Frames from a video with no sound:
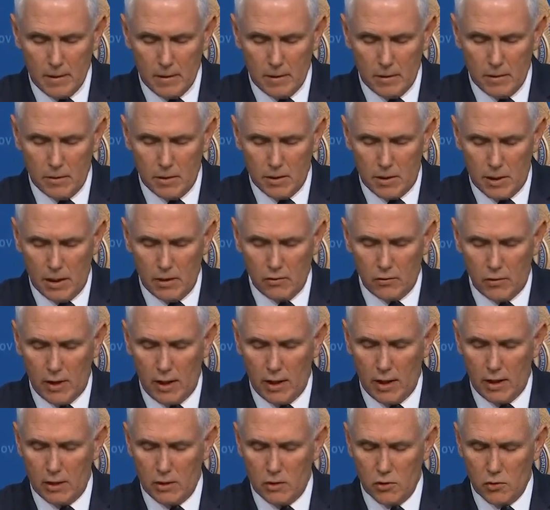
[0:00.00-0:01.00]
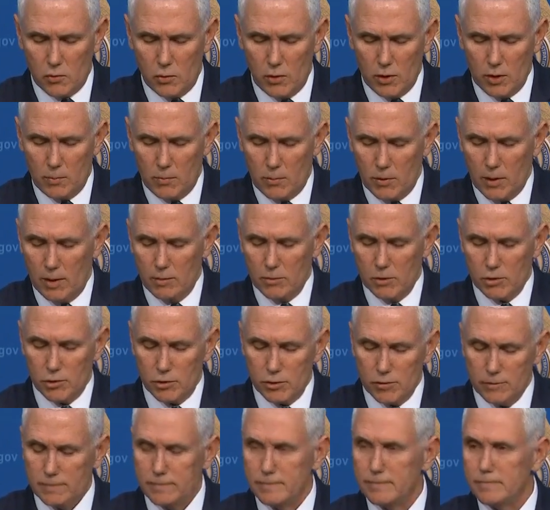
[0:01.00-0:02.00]
In the days ahead, I just want to promise
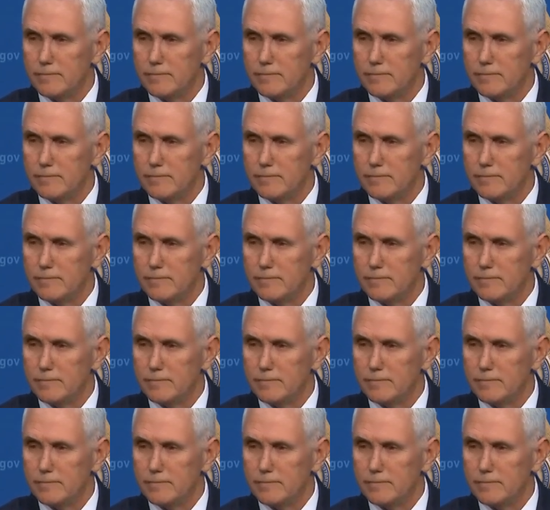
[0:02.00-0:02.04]
you